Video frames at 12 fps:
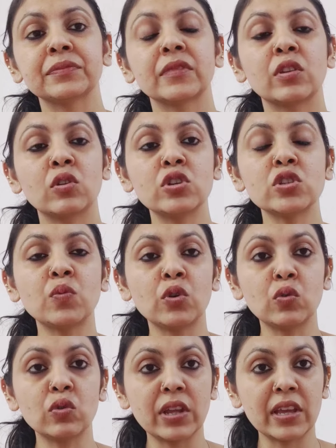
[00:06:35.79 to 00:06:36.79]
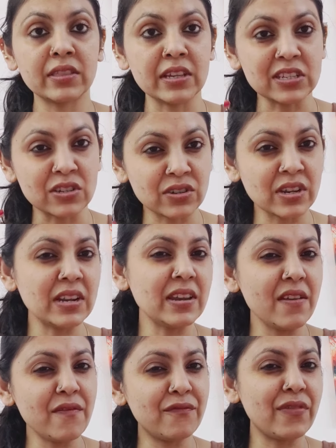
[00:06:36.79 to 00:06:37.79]
You just want to take things
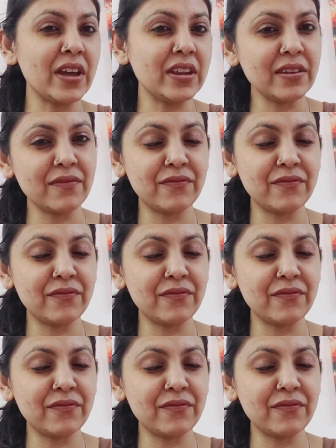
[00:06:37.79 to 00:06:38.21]
really very,